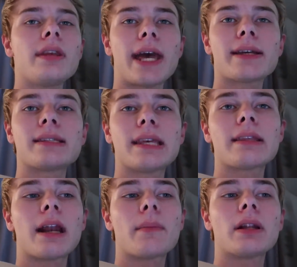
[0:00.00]
the next
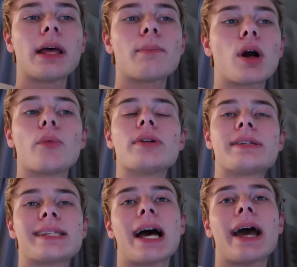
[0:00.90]
thing that I'm gonna let Barbara
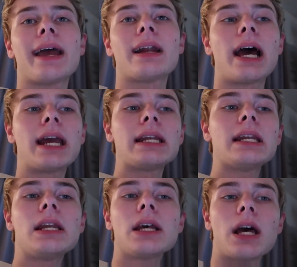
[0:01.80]
decide, I
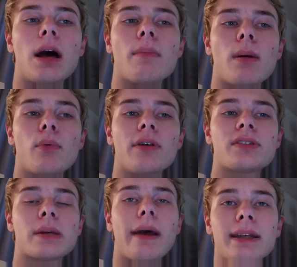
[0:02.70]
needed to come up with
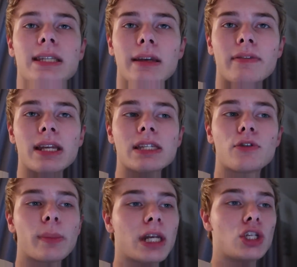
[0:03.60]
some activities
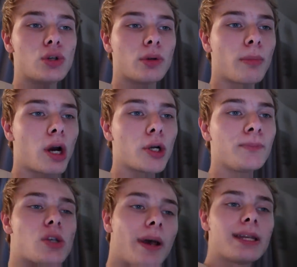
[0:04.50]
for me to do
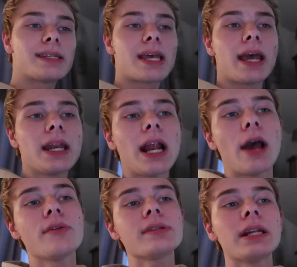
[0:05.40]
tomorrow. So I decided
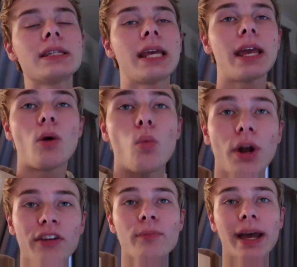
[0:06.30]
I was gonna take
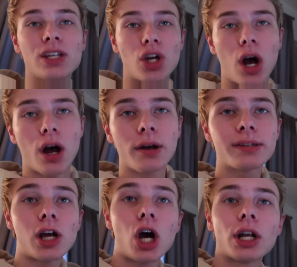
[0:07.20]
one of my
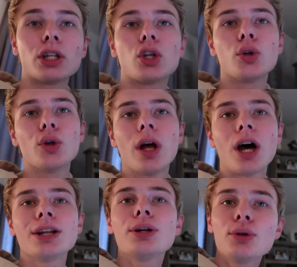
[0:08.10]
dogs on a
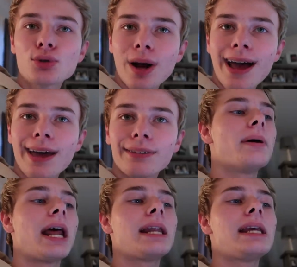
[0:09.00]
little drive,
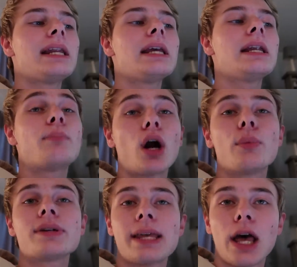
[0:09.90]
but I needed
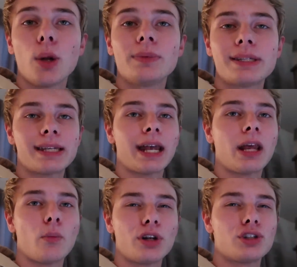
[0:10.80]
Barbara's help
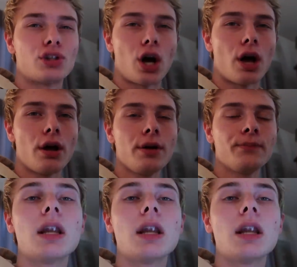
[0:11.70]
deciding which dog.